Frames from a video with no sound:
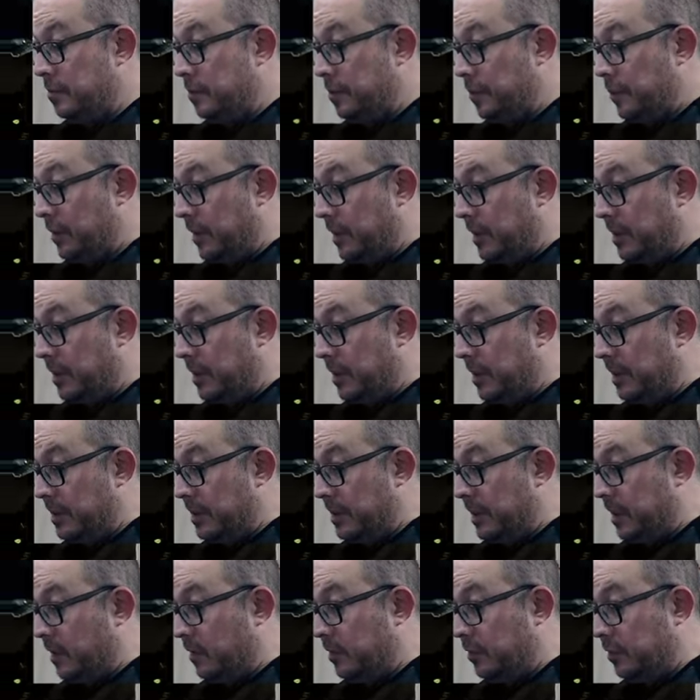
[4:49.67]
But it
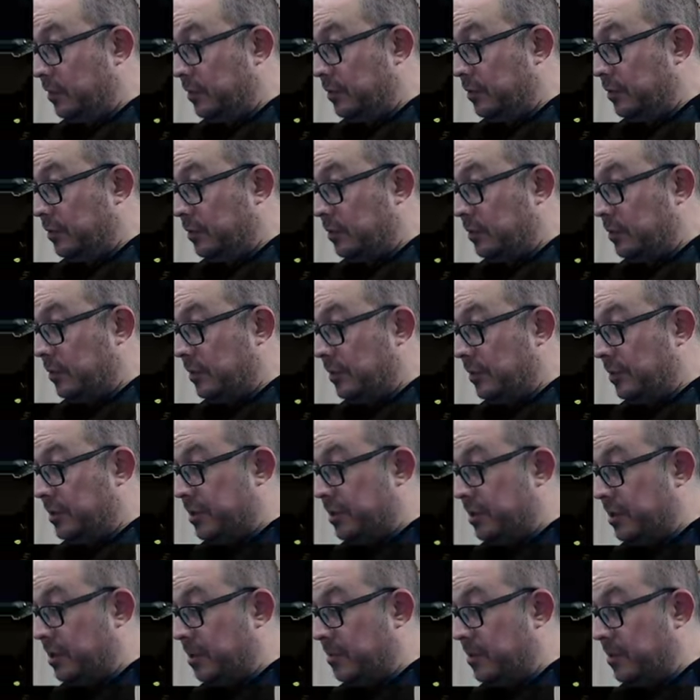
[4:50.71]
tells you
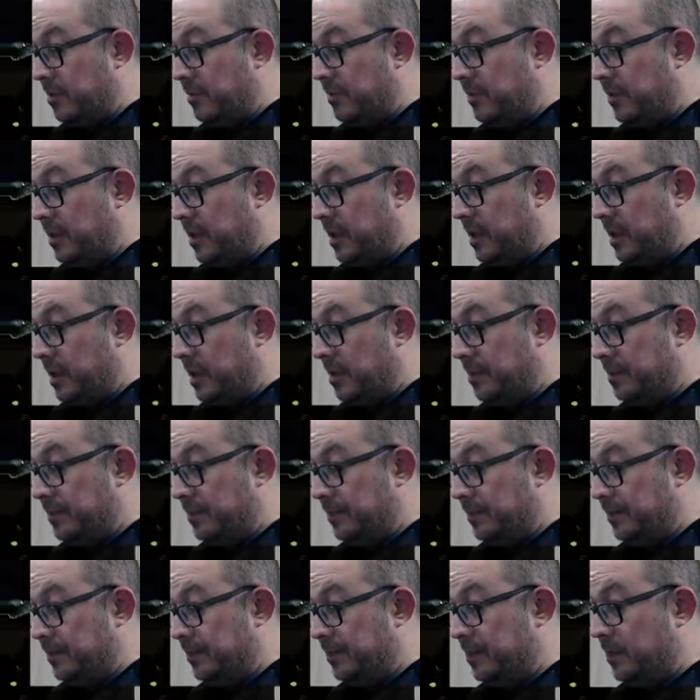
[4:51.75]
some of the um,
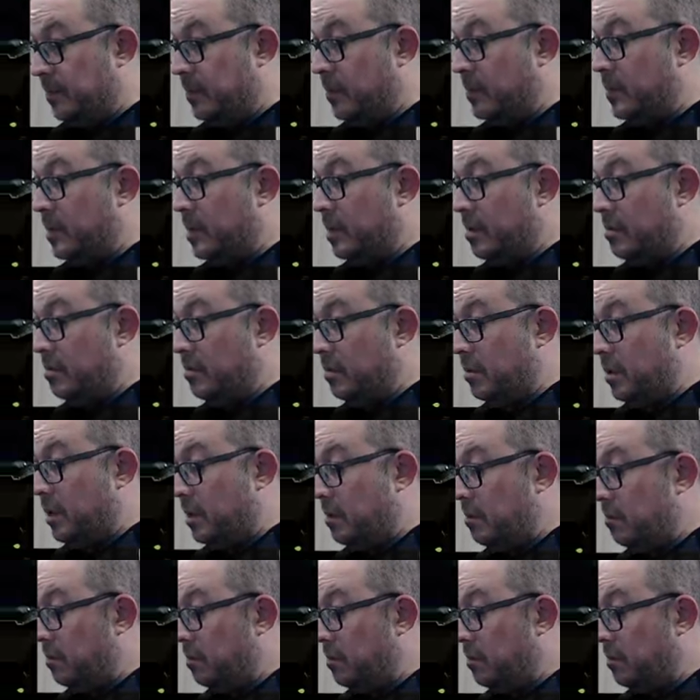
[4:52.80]
oh, okay
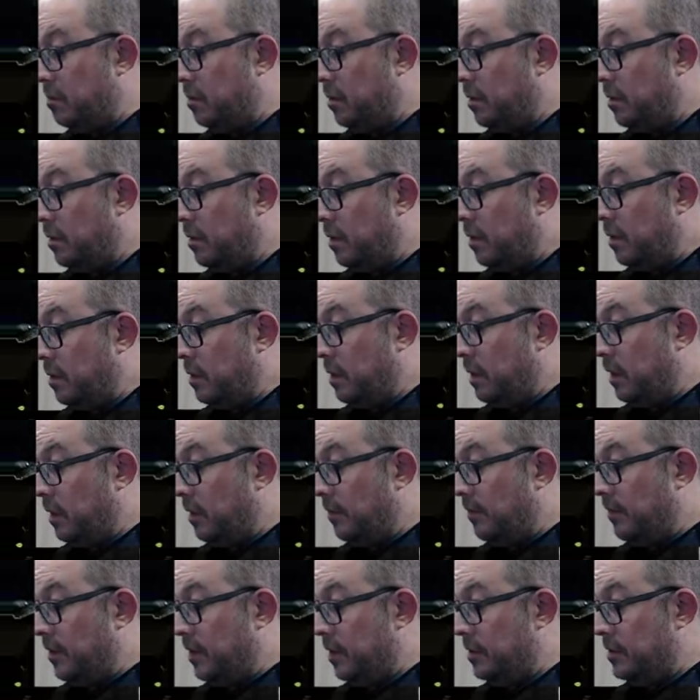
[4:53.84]
you know, the
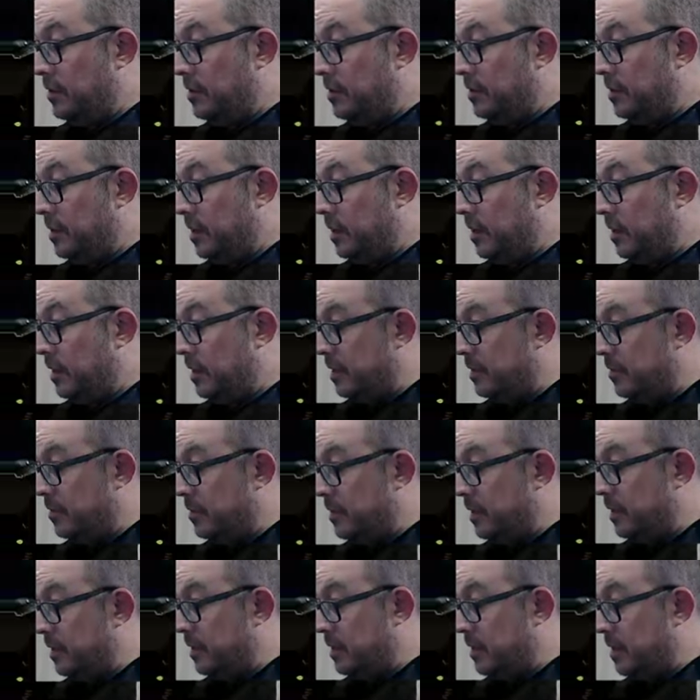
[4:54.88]
functions that it has
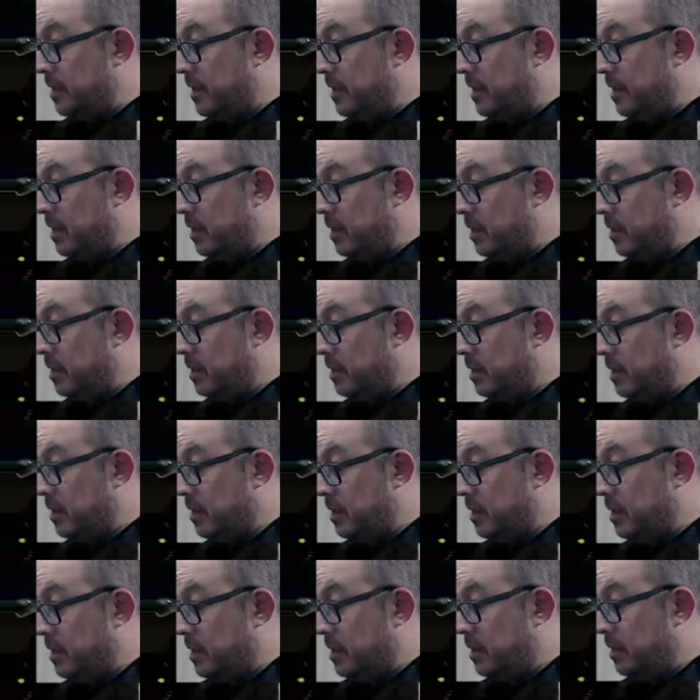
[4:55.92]
right there.
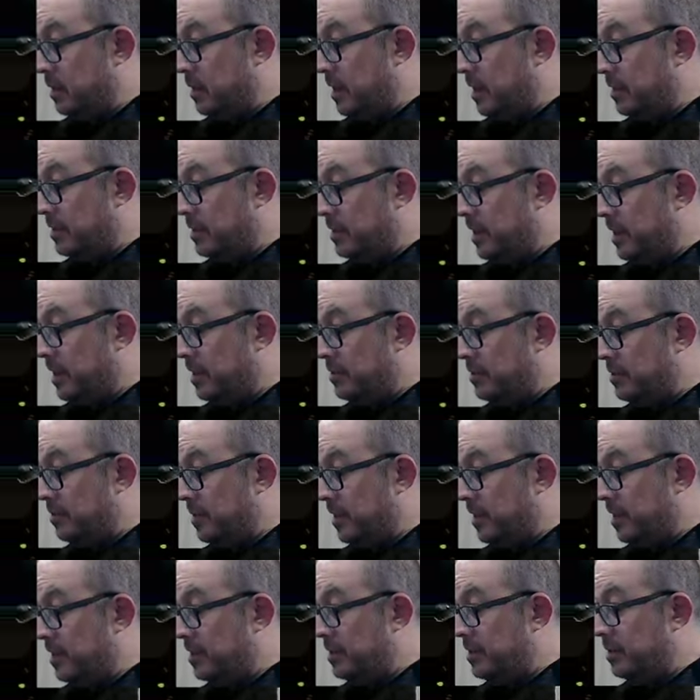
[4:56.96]
Light
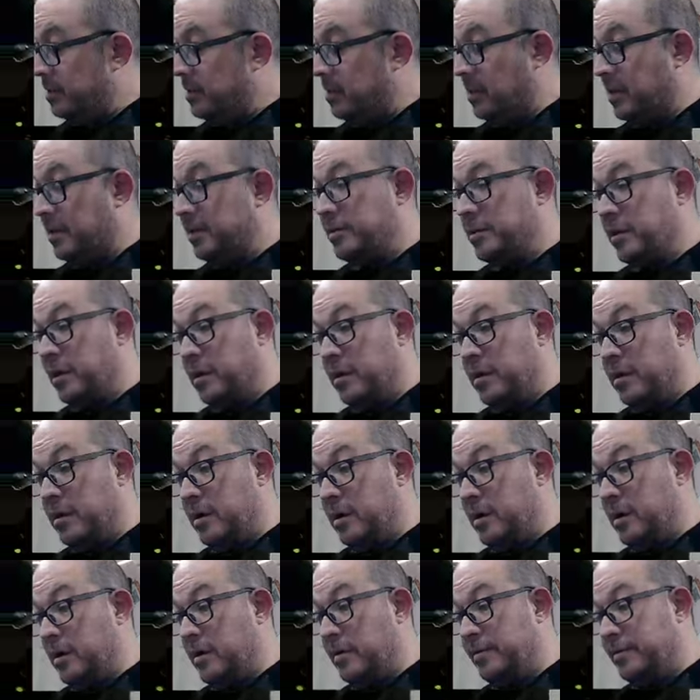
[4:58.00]
saturation, lights on and
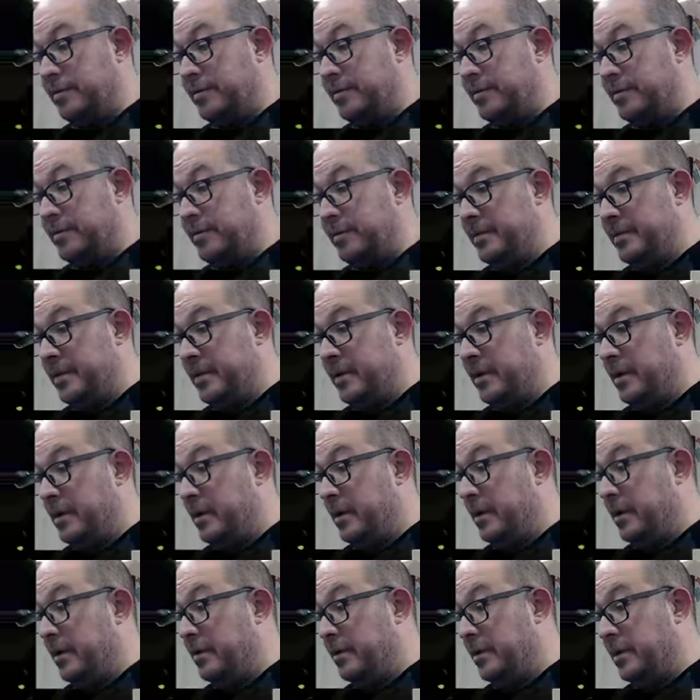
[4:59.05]
off,
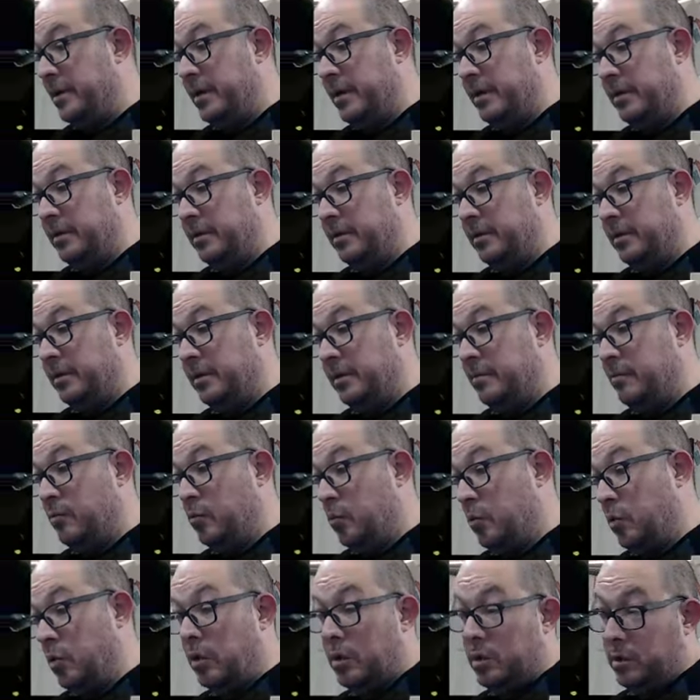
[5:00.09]
and then
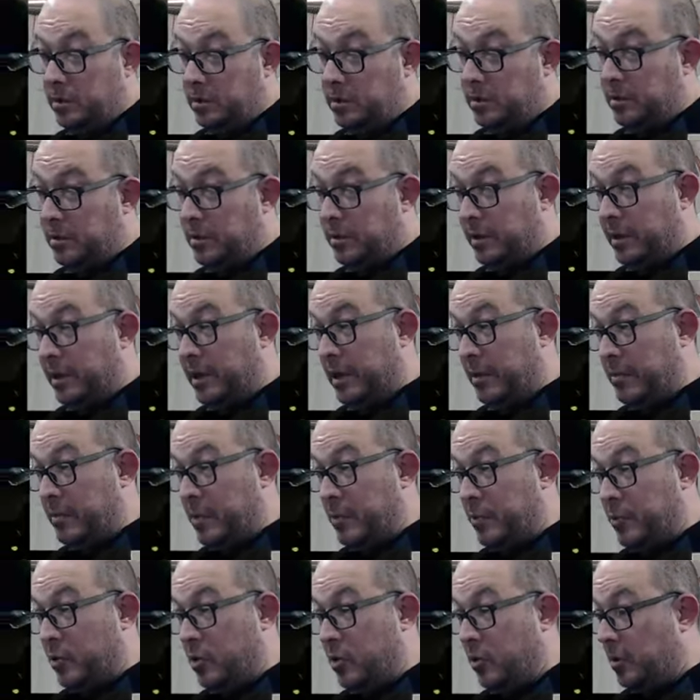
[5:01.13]
more could be
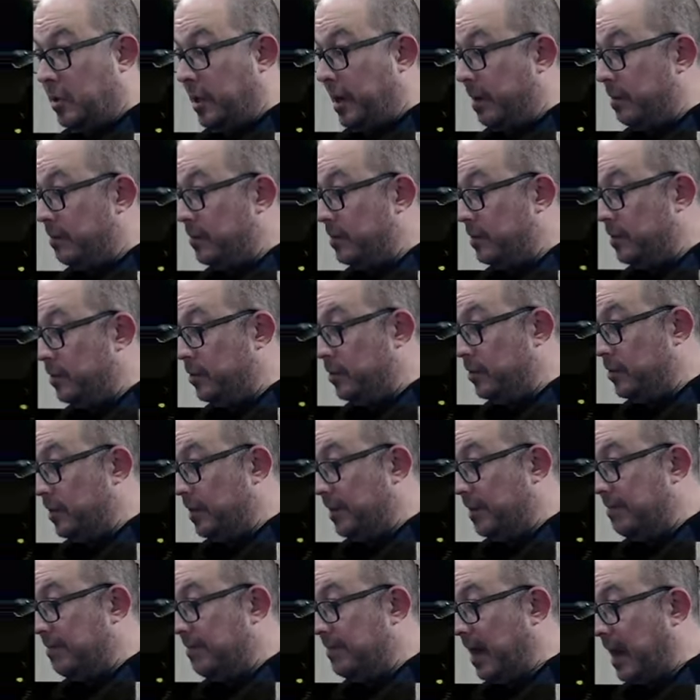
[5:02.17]
programmed using
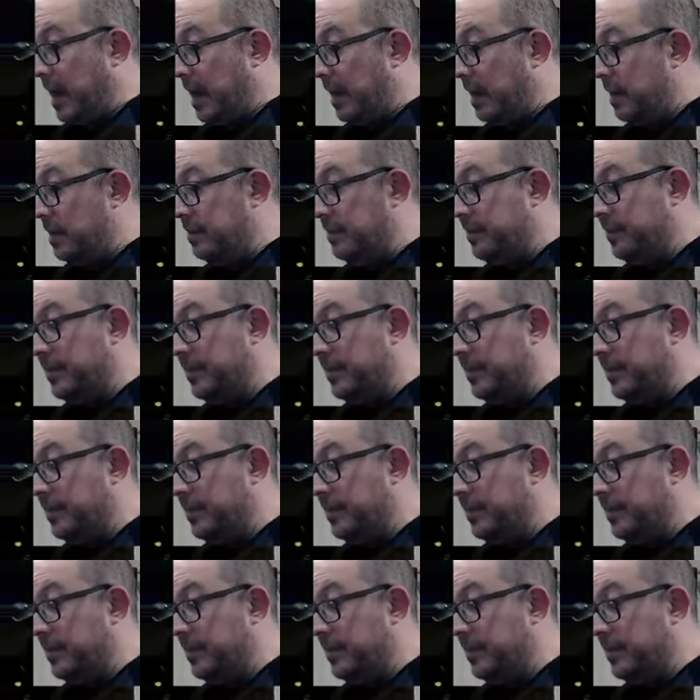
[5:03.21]
VIA.